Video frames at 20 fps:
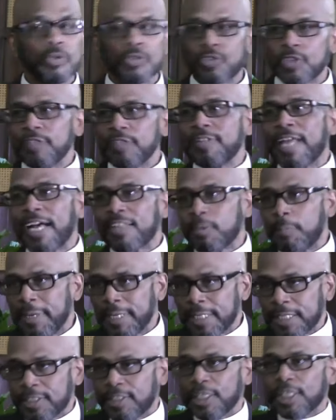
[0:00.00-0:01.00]
Receive now the
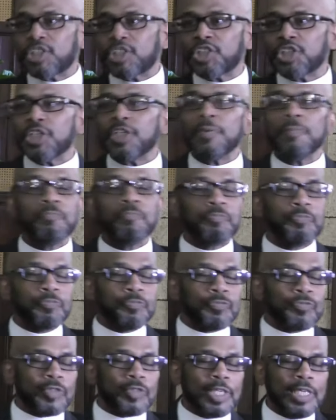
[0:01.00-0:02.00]
benediction.
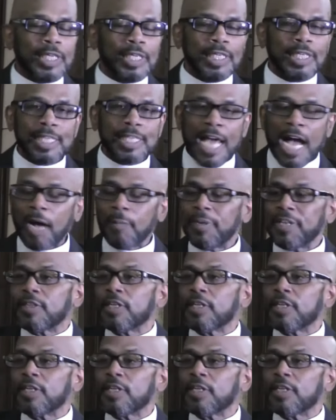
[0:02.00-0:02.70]
And now may